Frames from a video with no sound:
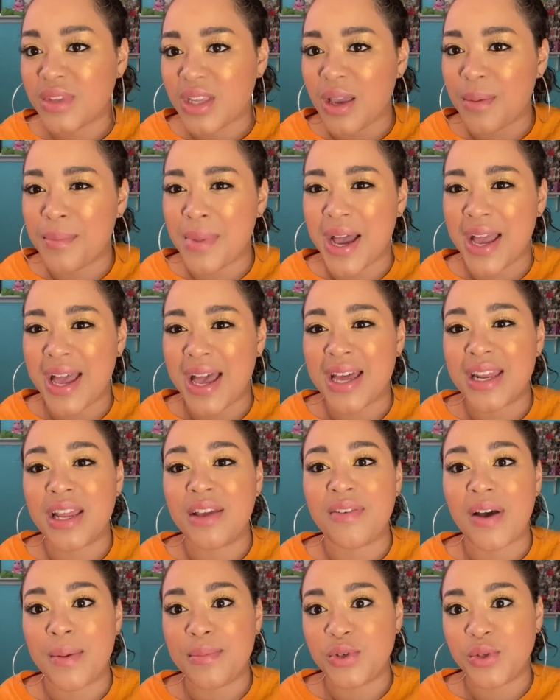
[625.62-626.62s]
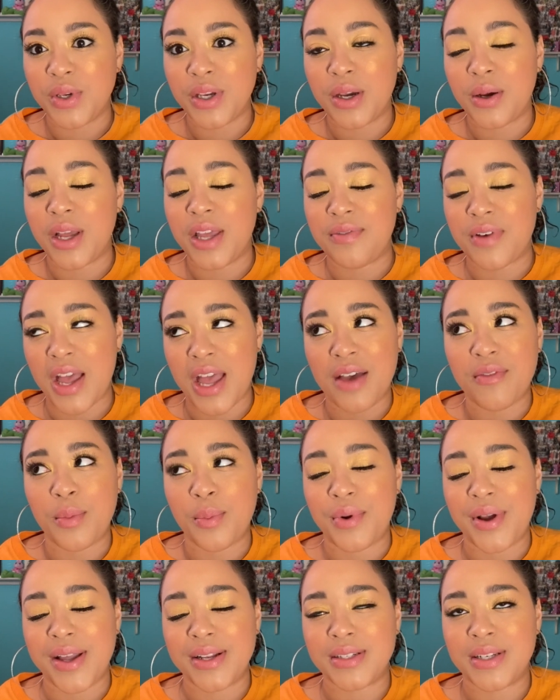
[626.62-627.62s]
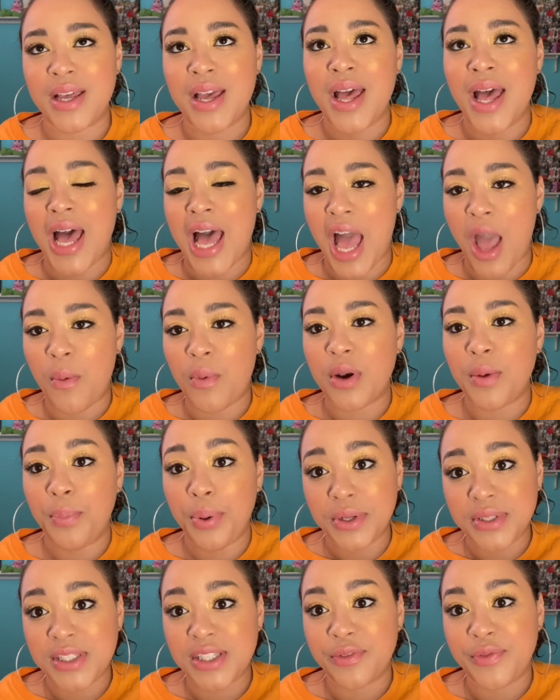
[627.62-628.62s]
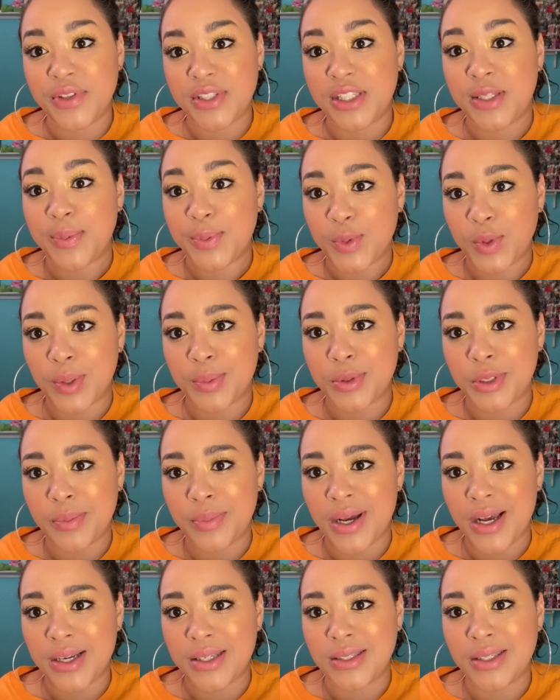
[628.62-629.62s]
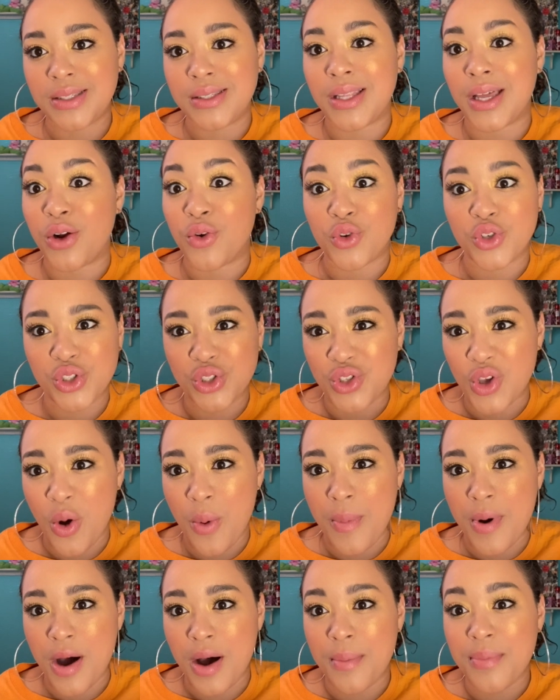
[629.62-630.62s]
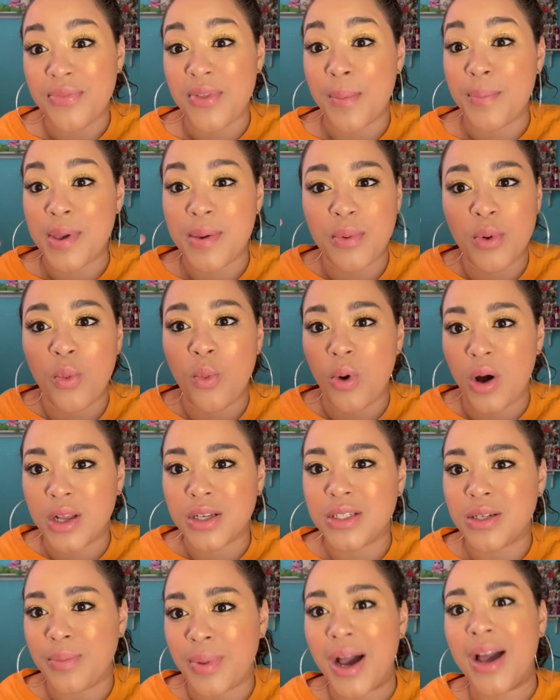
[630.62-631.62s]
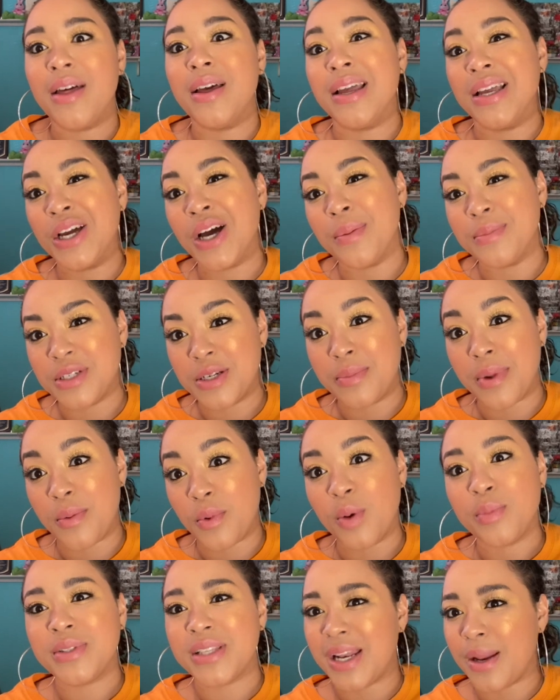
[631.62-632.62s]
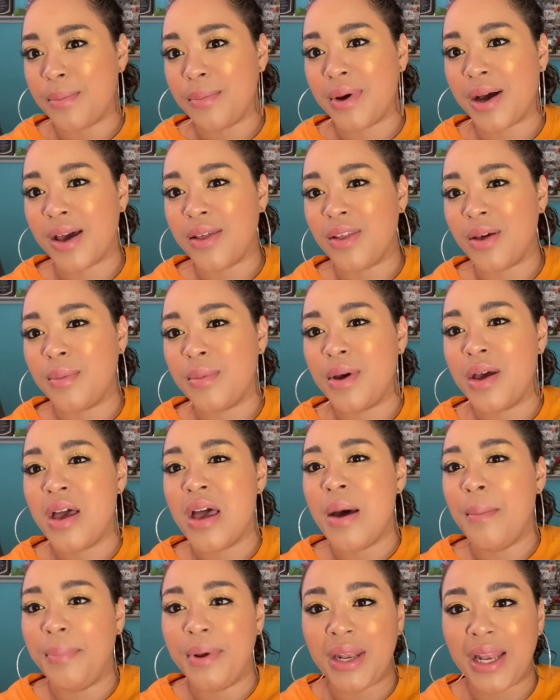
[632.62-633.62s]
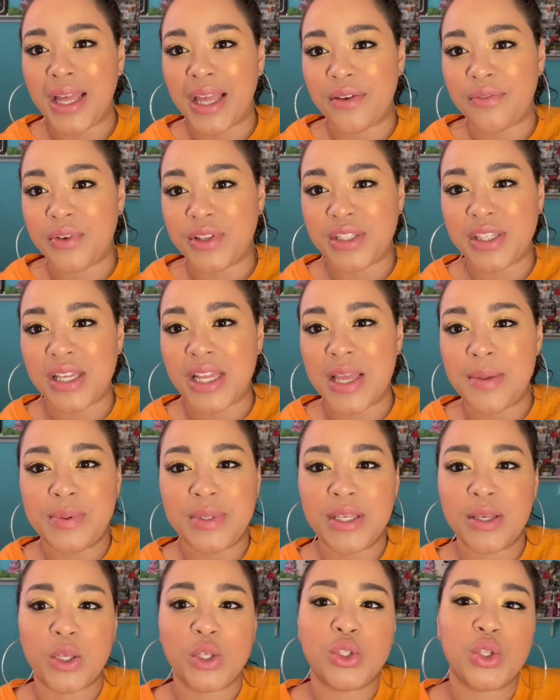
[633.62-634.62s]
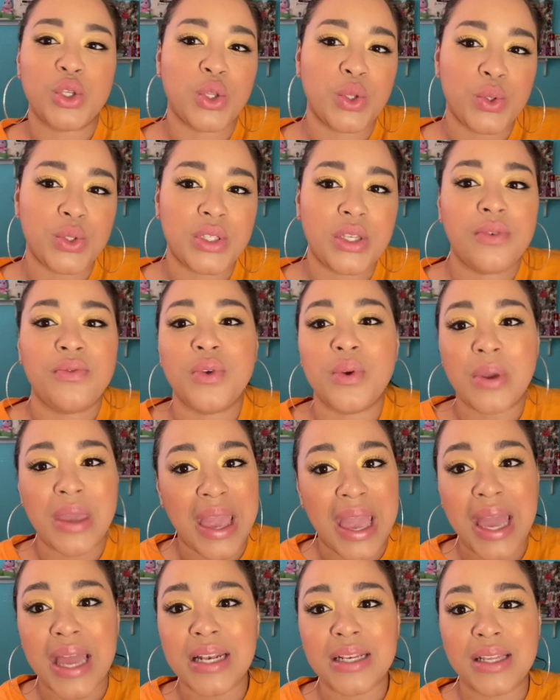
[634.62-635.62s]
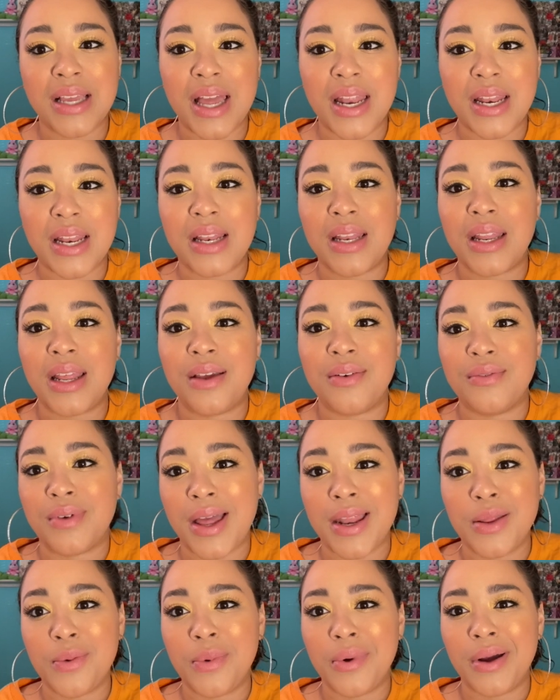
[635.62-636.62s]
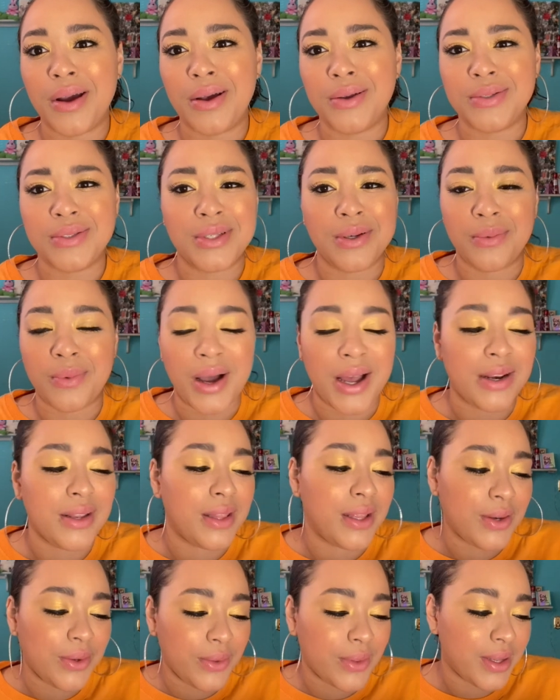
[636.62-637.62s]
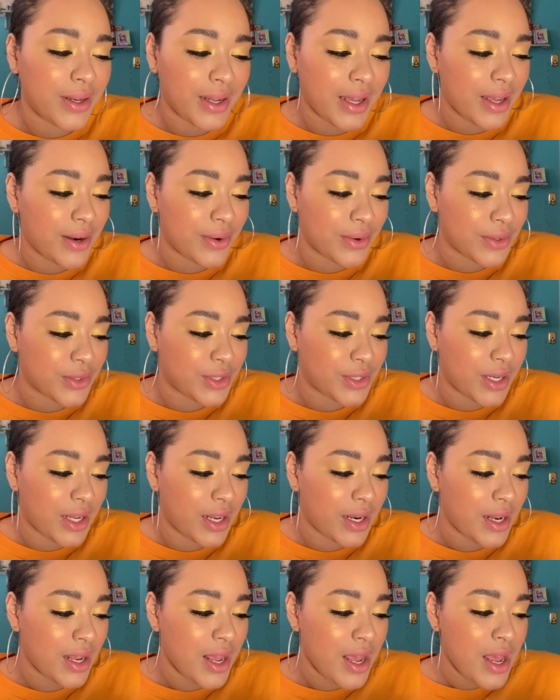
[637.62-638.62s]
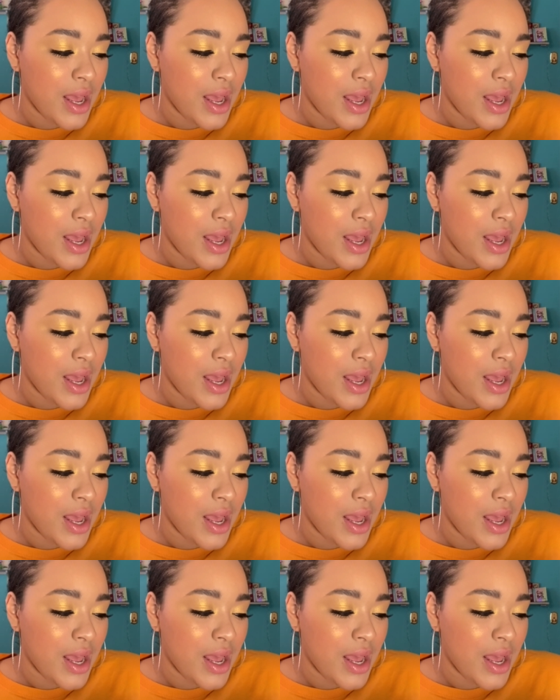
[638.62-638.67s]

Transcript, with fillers: my head if i'm doing a, if i have a brand i want to put stuff in subscription boxes that are so bomb that people want to buy it and come to my website and buy them but like if it's an ipsy exclusive you can't get it anywhere else so why do they do that i don't understand